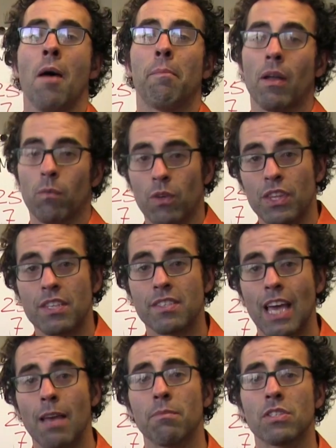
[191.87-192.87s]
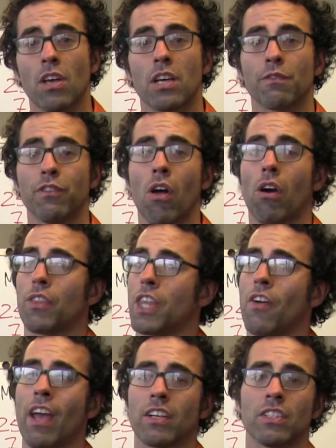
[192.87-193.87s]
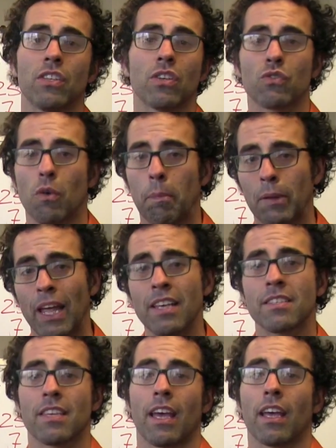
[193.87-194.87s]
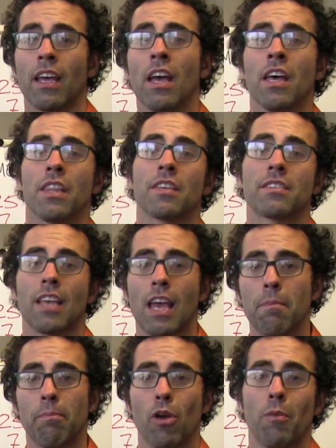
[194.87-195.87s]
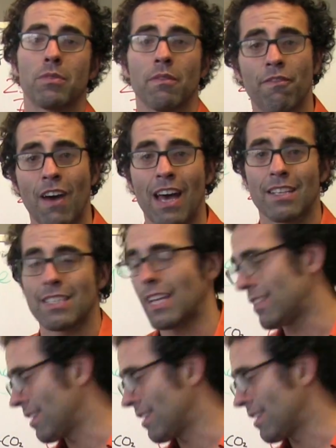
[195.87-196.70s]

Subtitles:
But with the same size flock, they're actually just replacing the same burps and farts they